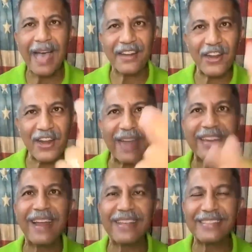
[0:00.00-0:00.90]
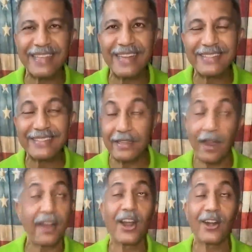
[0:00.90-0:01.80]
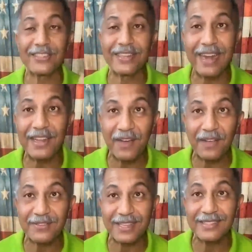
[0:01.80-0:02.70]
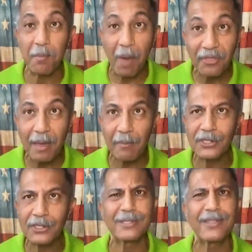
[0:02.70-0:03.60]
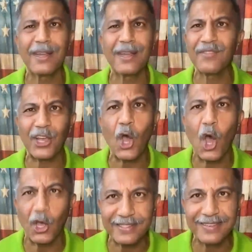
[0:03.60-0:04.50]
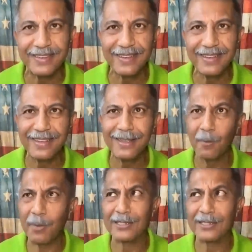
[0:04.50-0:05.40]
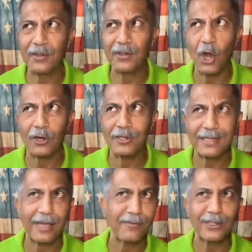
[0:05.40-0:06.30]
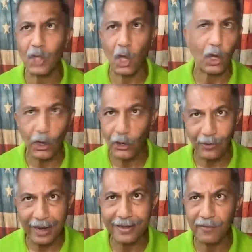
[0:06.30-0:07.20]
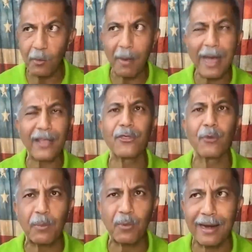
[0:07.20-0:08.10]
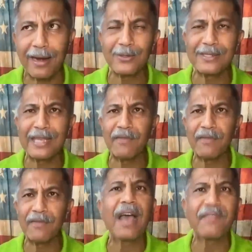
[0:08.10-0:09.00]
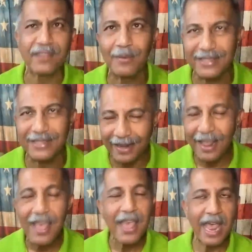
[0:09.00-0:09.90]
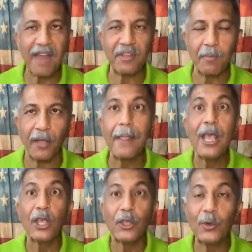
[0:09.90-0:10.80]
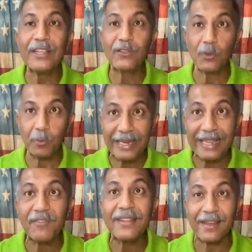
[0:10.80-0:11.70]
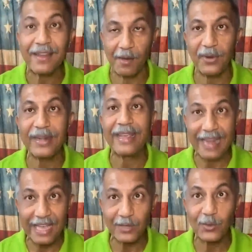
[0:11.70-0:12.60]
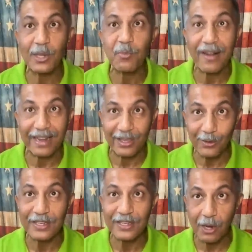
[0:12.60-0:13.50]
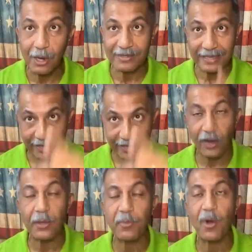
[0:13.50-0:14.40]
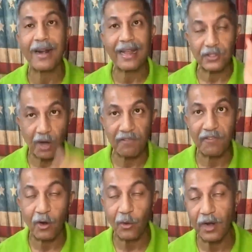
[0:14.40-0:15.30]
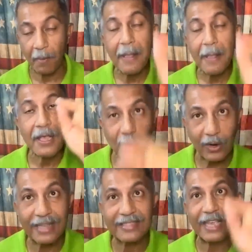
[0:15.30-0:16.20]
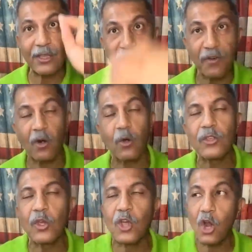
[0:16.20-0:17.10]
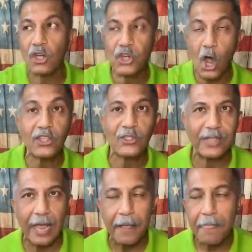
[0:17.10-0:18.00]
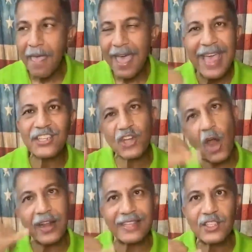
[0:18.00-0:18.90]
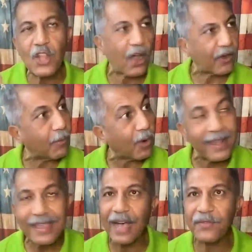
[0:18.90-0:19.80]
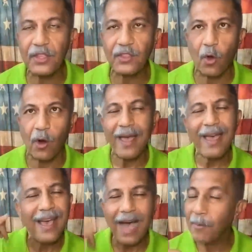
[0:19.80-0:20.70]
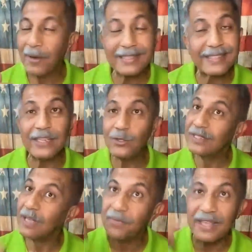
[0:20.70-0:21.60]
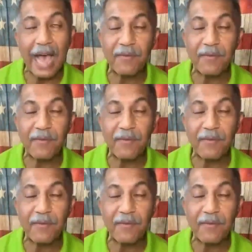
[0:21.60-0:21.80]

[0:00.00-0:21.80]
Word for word: And the 99 cents, $9.95 a month membership is not even a cost because every dollar saved is a dollar earned, right? If you buy three products, you're saving five times of that every month. You need to believe in the company, and that's where the product usage comes in. Get on the product, start following up. So let's say you follow, you call John today. Hey, John, it's not, I'm running out the door. I'm going to send you something.